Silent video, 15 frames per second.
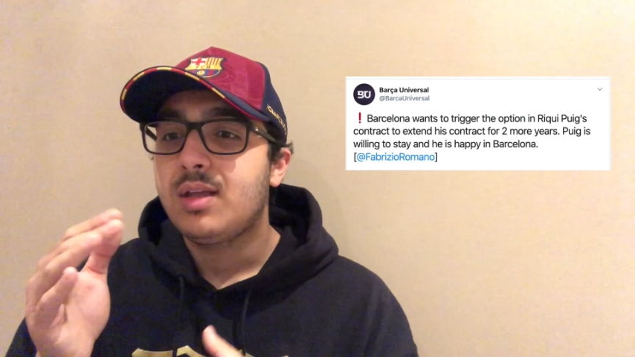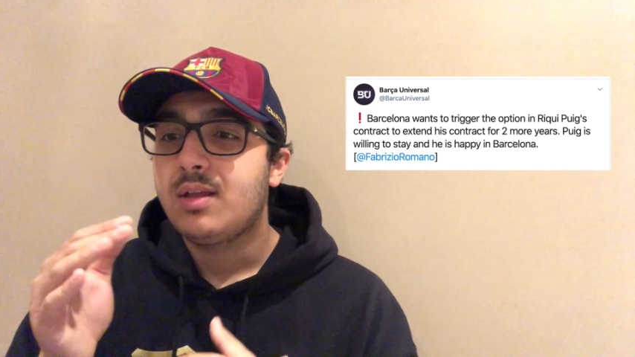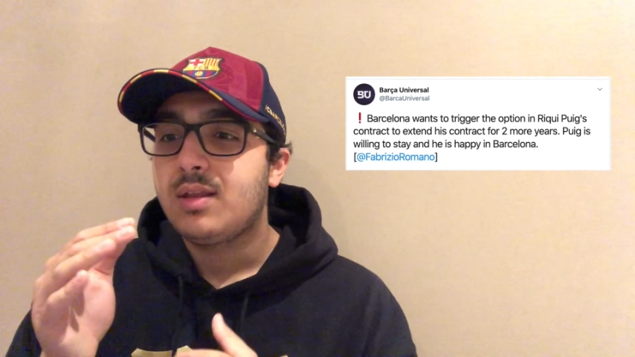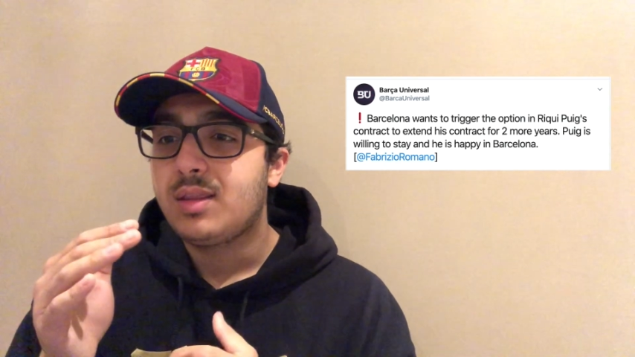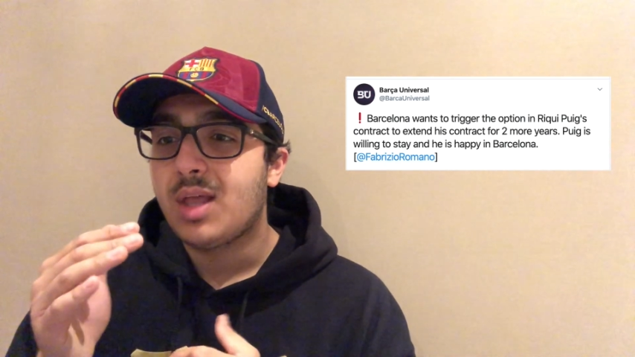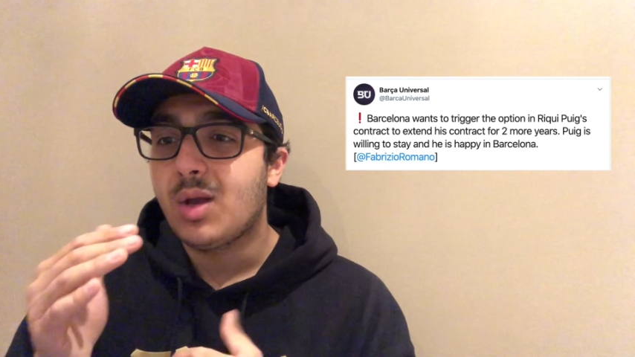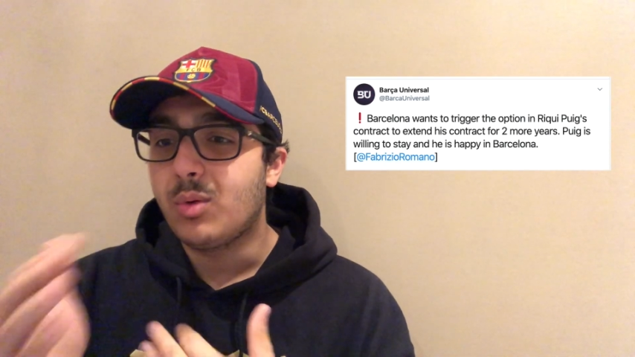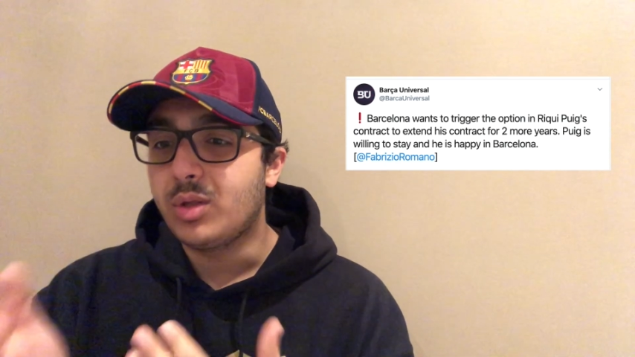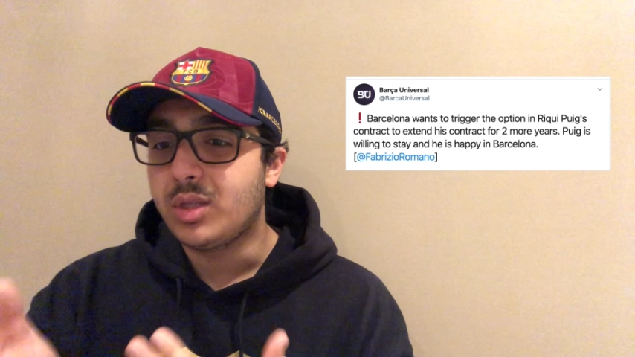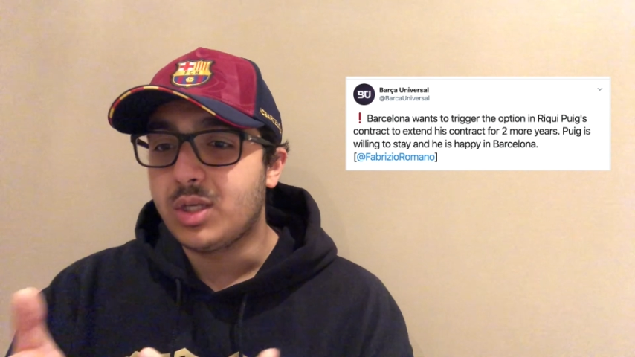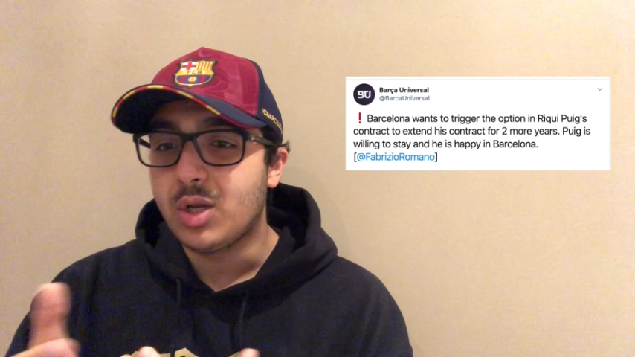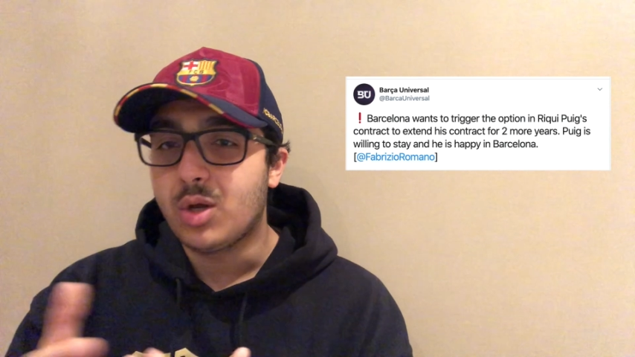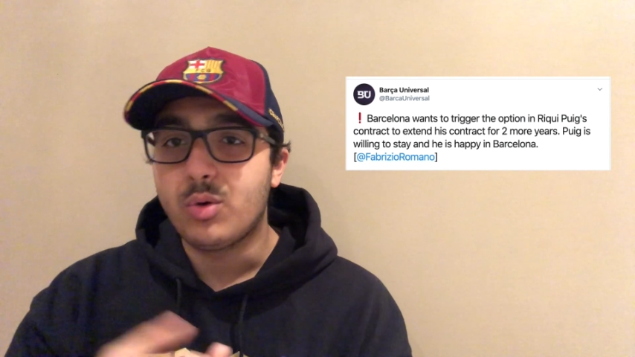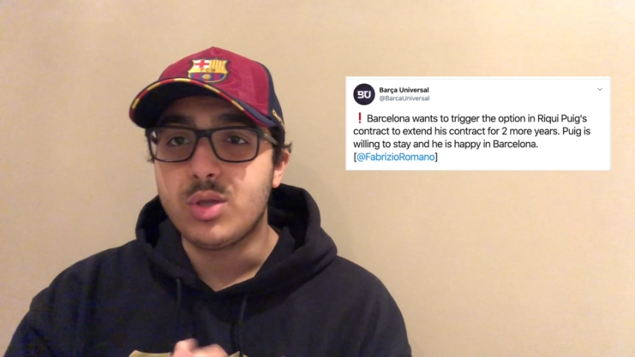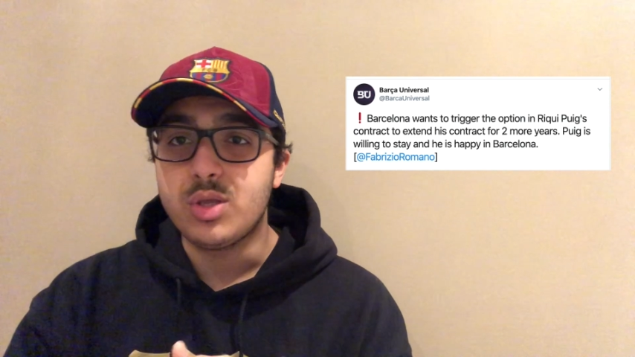that will
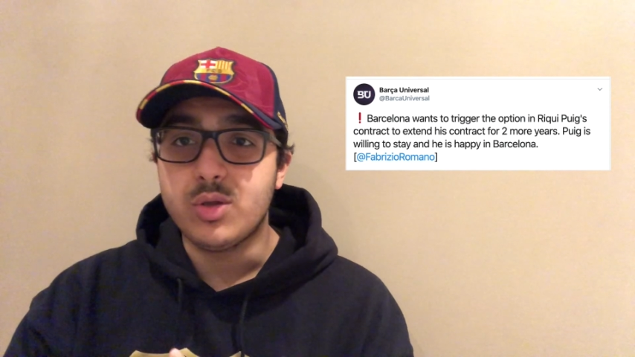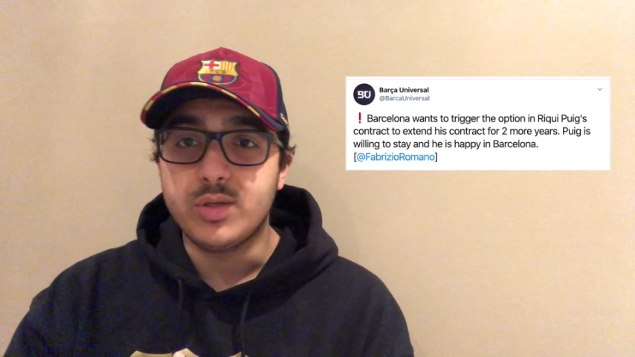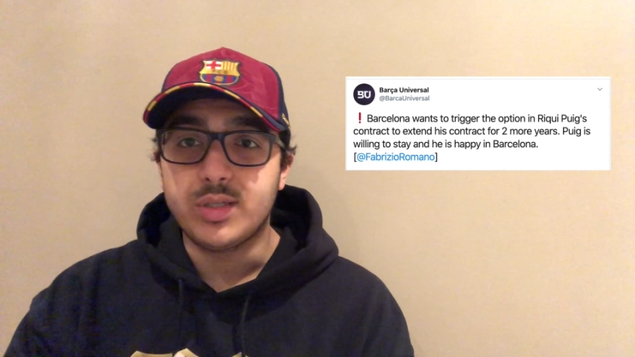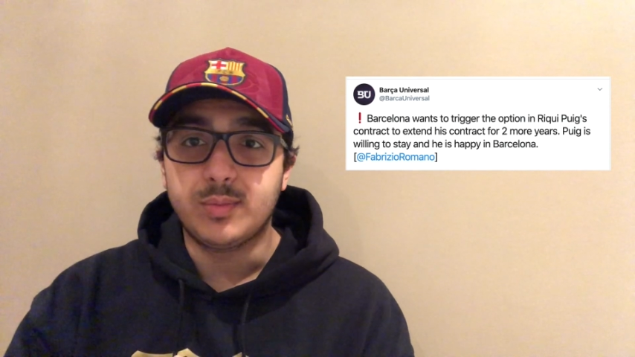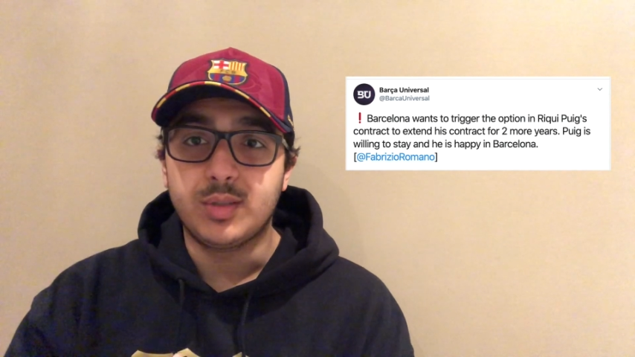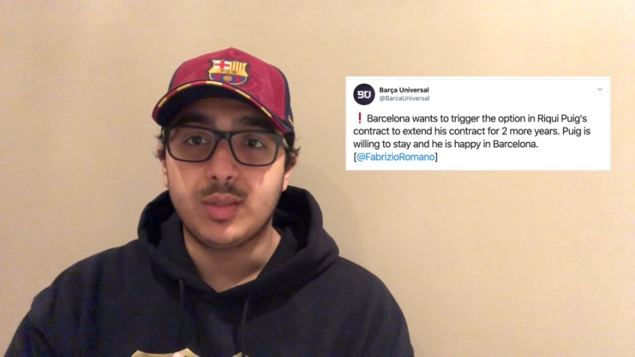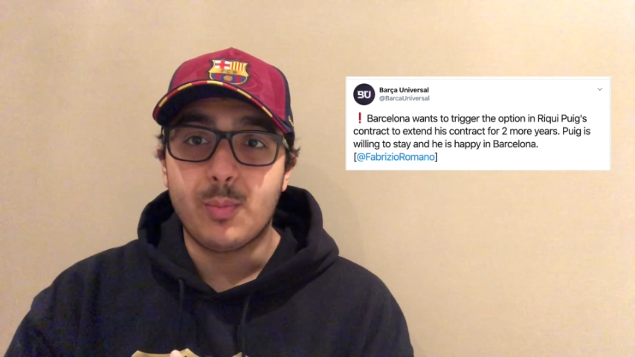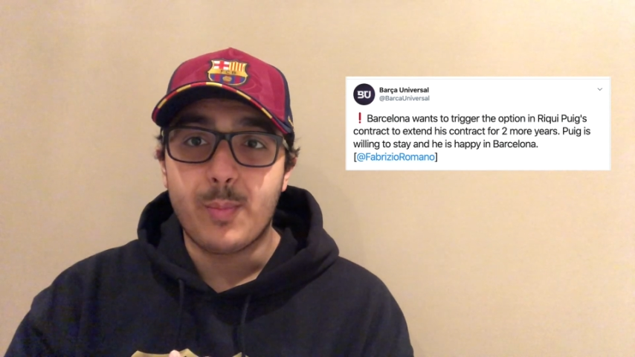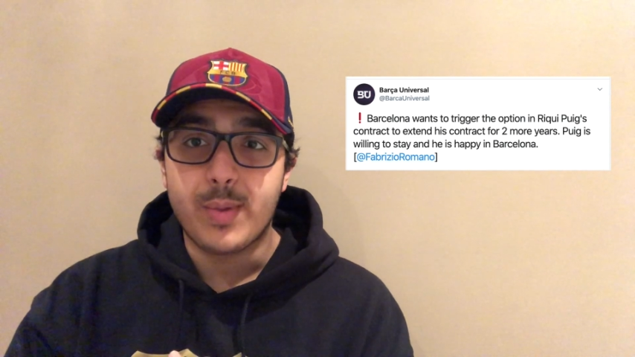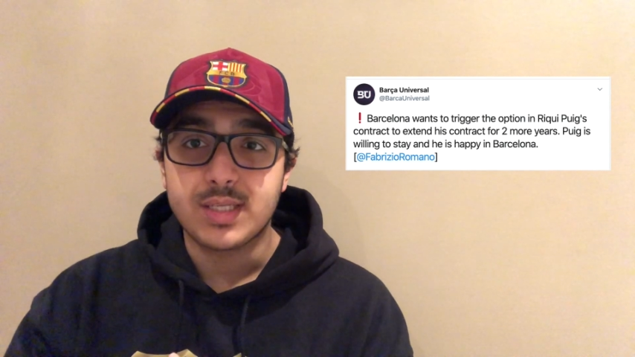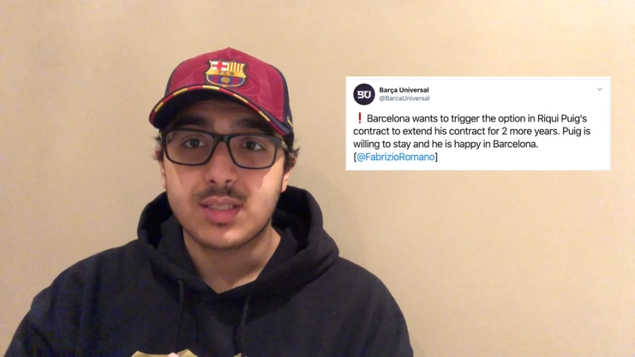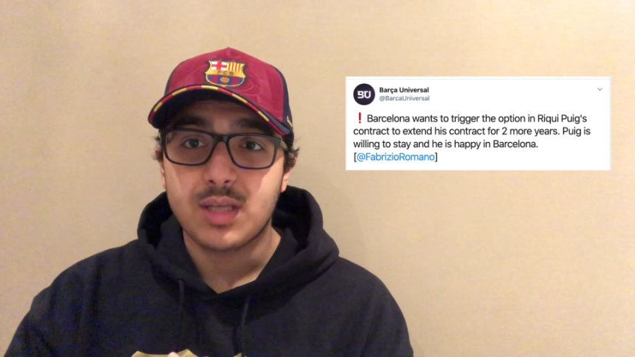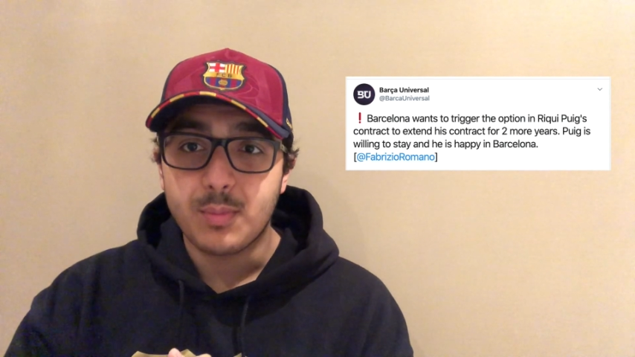use him to the best